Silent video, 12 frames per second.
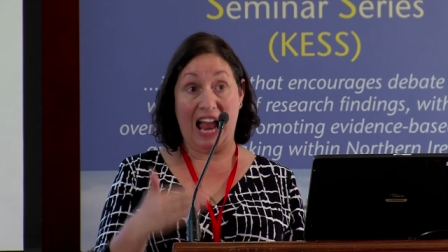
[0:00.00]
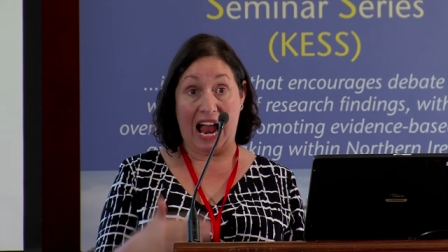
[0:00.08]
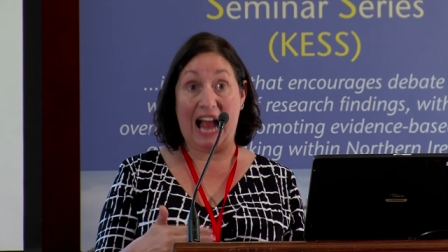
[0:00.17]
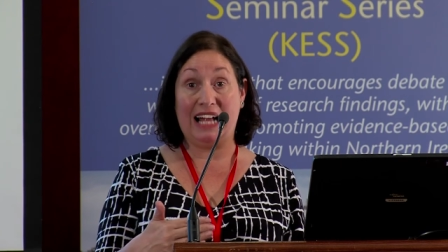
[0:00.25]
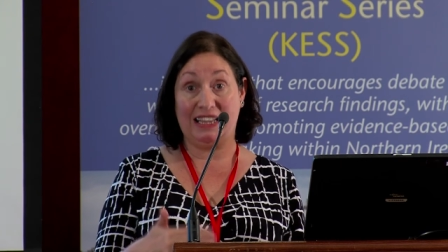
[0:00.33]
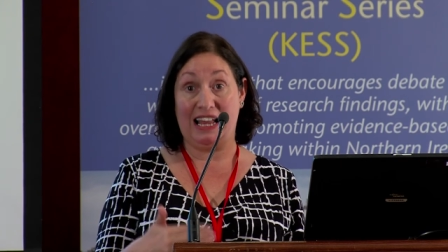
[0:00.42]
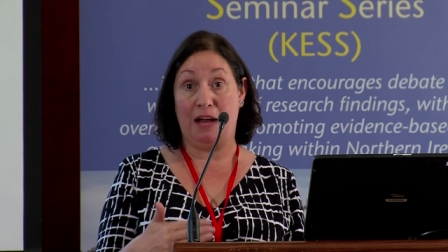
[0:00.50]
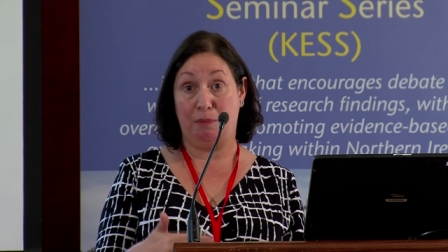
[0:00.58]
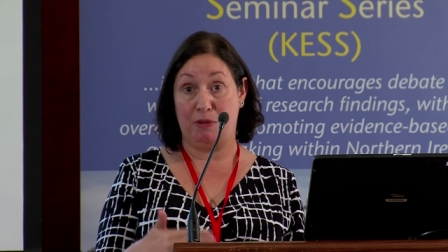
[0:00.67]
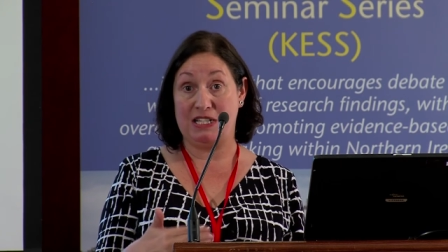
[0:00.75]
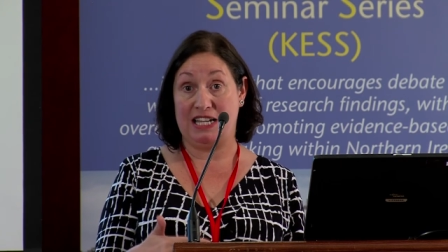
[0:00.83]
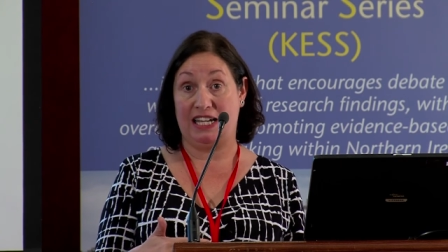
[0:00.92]
at that
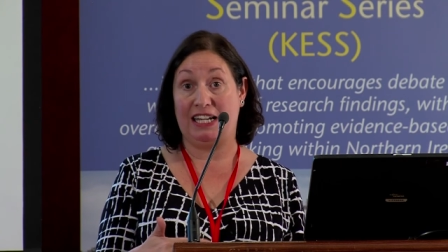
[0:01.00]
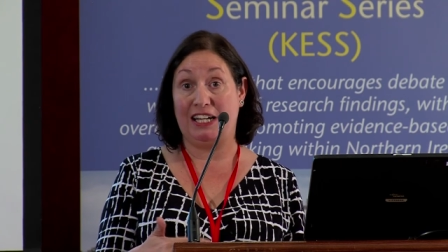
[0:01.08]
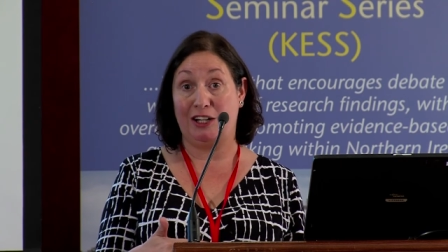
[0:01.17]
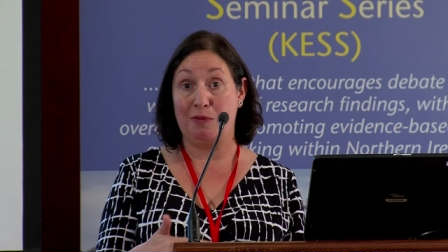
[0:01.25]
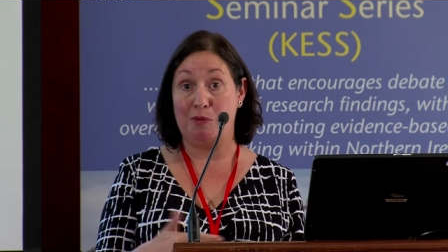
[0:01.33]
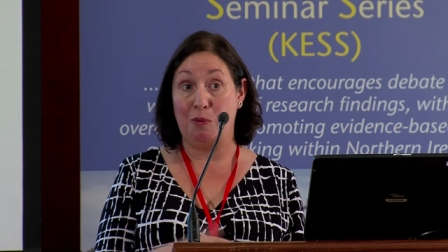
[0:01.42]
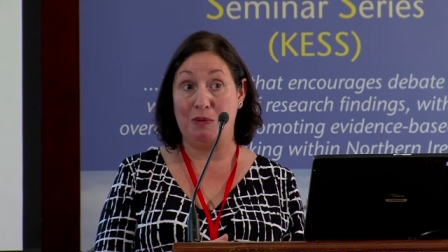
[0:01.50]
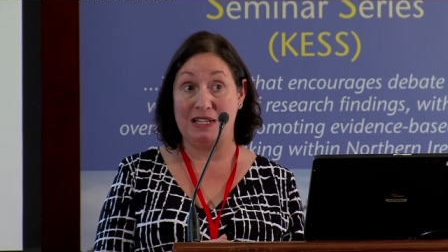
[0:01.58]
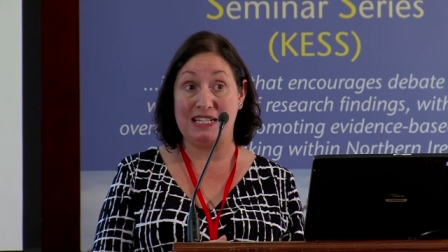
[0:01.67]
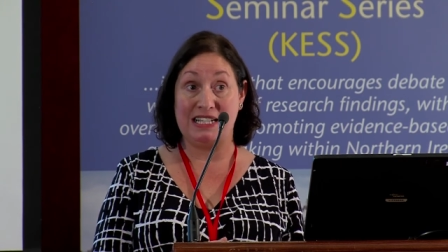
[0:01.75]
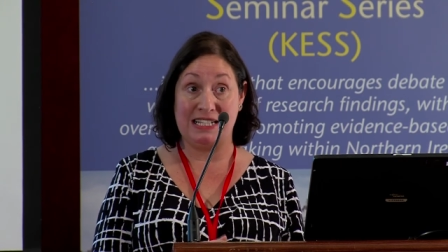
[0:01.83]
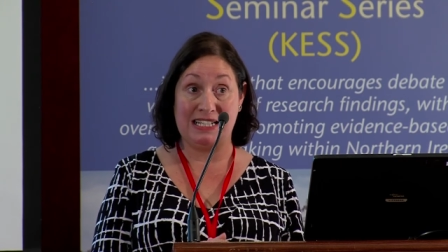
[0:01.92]
particular
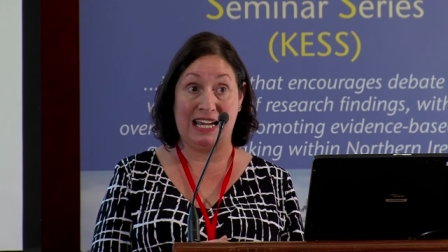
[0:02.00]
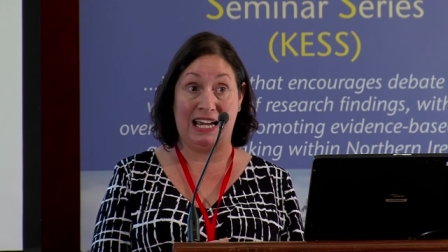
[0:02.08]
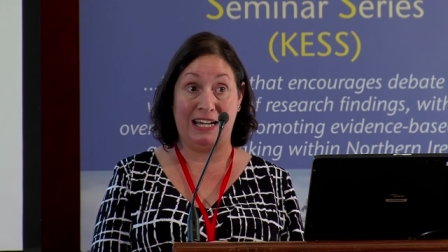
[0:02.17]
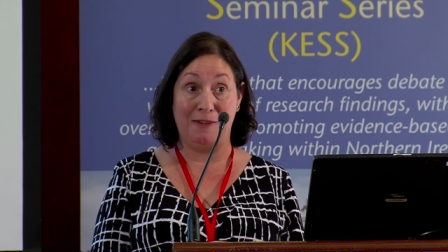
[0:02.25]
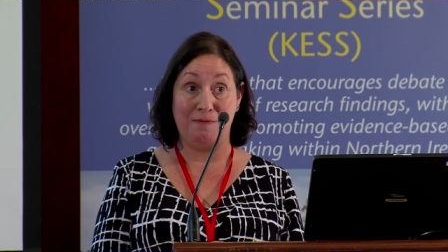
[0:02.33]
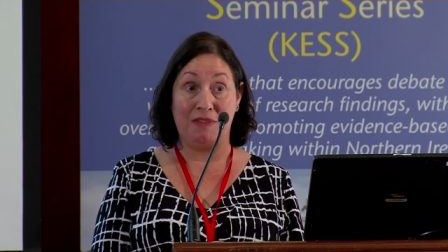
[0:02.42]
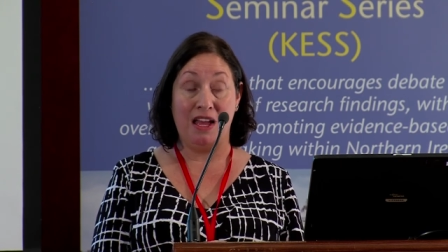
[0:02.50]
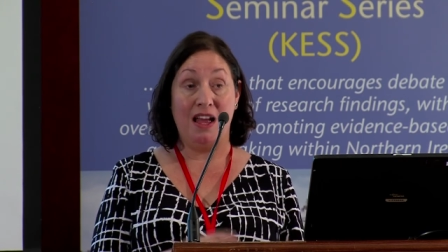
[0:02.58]
moment in time